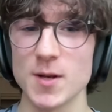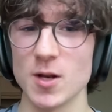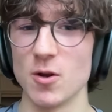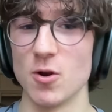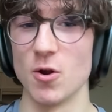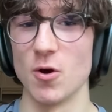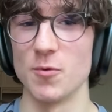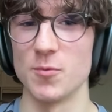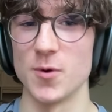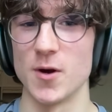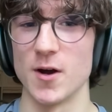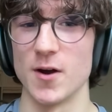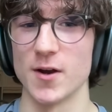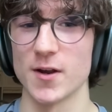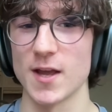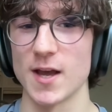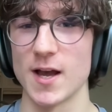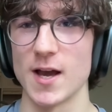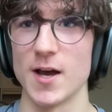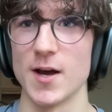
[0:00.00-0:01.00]
been a lot of
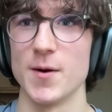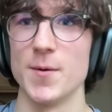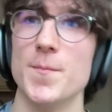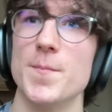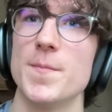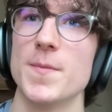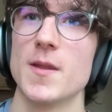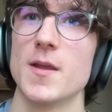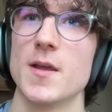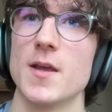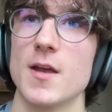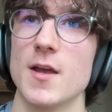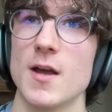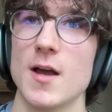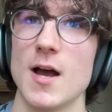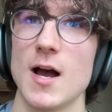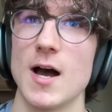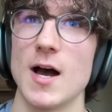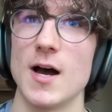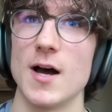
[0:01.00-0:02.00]
work.
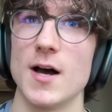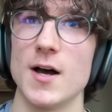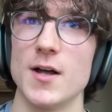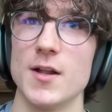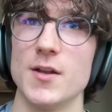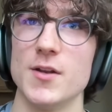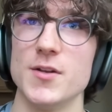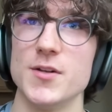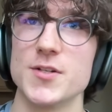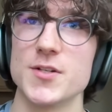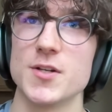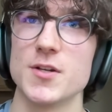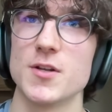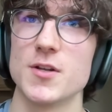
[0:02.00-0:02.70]
And